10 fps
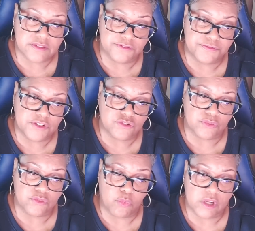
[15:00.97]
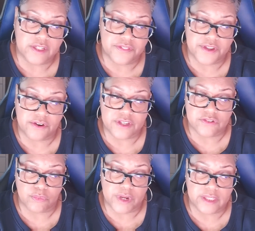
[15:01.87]
officials wanted their
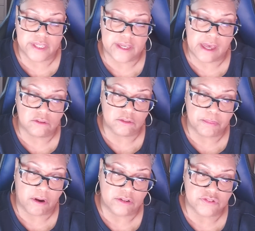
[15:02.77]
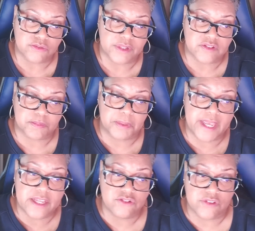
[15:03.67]
Israeli counterparts to
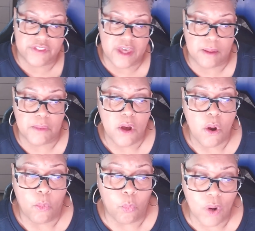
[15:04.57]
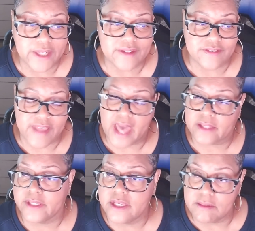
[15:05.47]
explain to them what
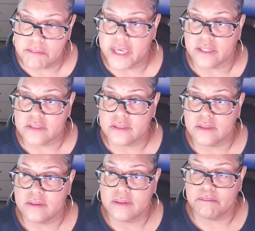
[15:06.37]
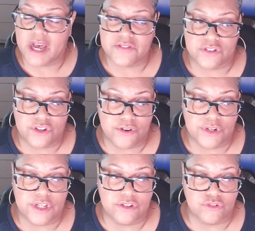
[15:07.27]
exactly he meant by
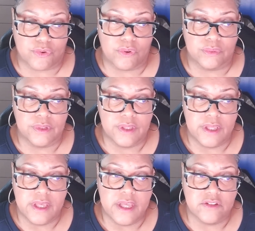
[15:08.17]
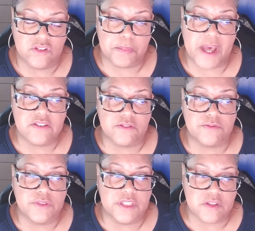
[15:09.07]
security control.
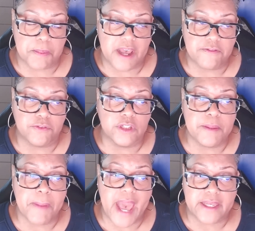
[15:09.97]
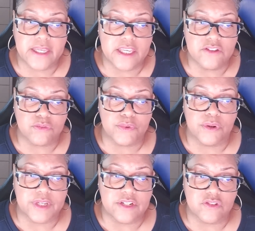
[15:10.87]
Despite fully backing
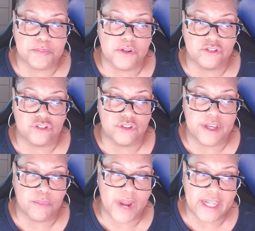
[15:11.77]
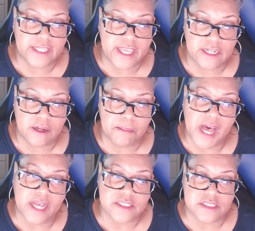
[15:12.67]
Israel in its push to eradicate
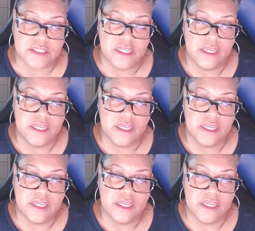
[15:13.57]
Hamas,